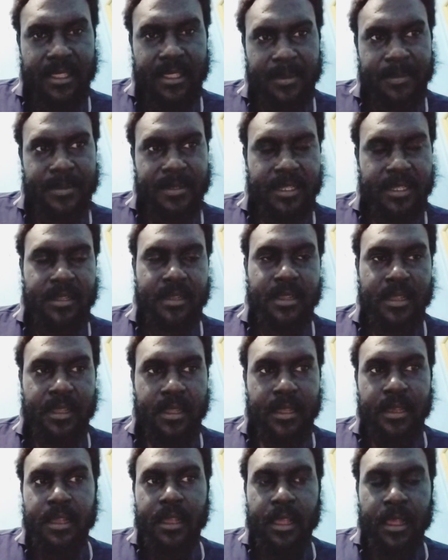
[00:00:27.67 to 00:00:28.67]
tips and
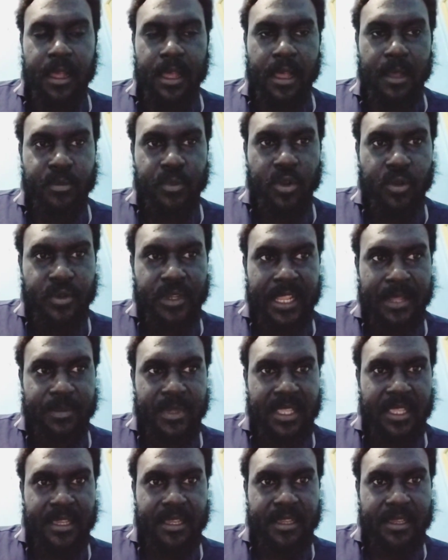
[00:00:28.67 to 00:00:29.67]
upload them
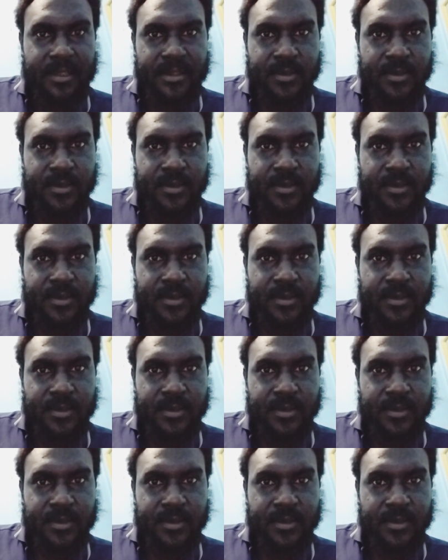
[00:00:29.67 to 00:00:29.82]
here.